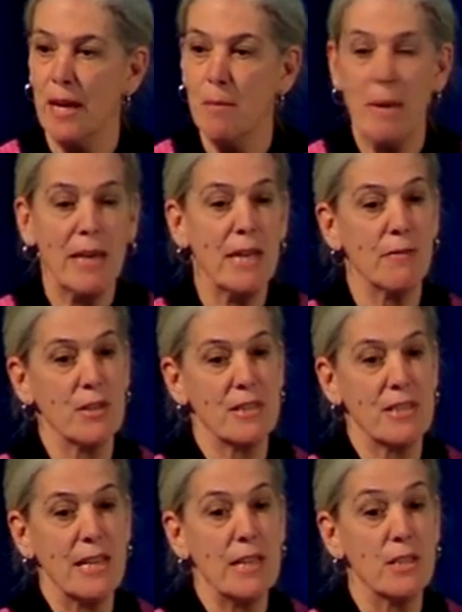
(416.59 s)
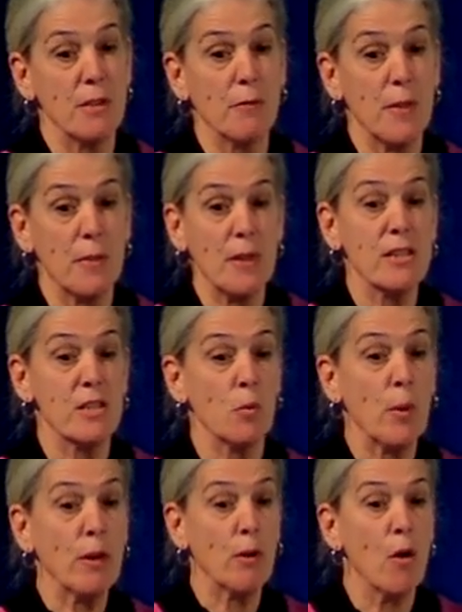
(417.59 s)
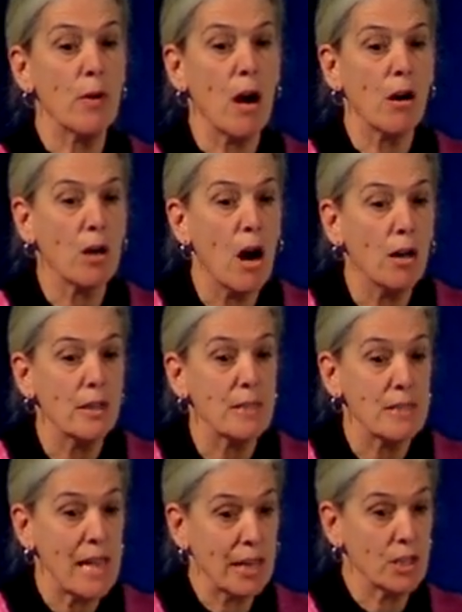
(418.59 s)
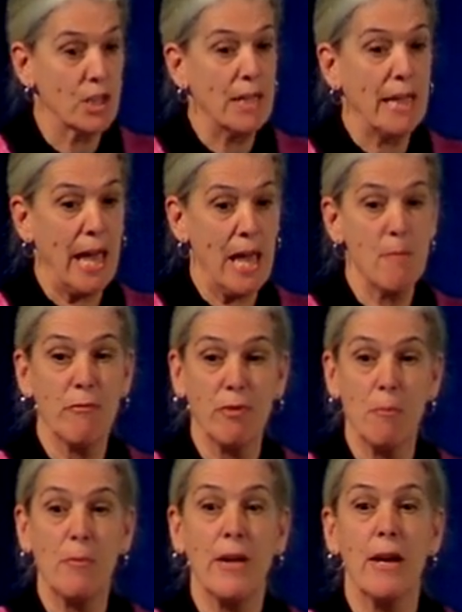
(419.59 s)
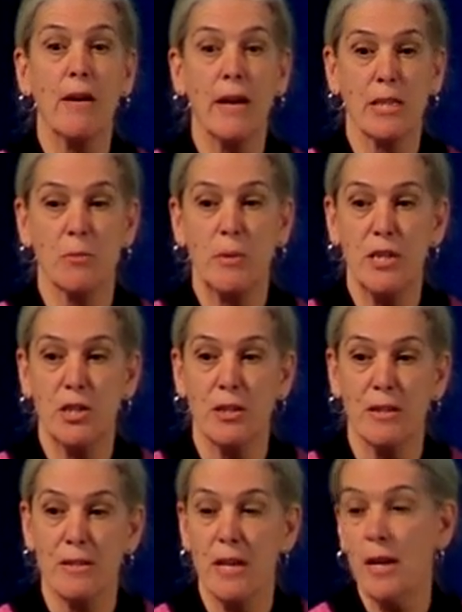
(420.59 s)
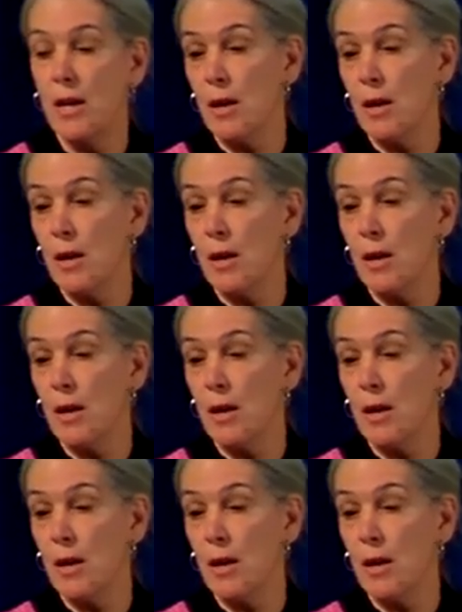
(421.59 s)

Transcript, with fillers: And many of the seeds of the things that we grow in our gardens actually came from their expeditions.